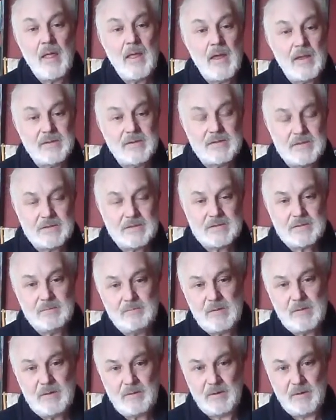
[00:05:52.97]
His sister
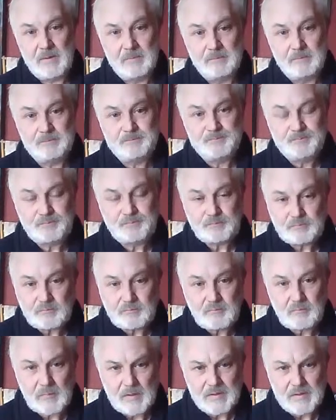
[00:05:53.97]
Miriam
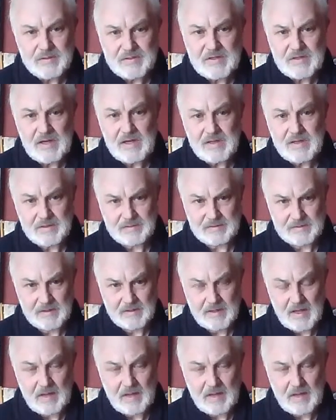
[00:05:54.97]
sees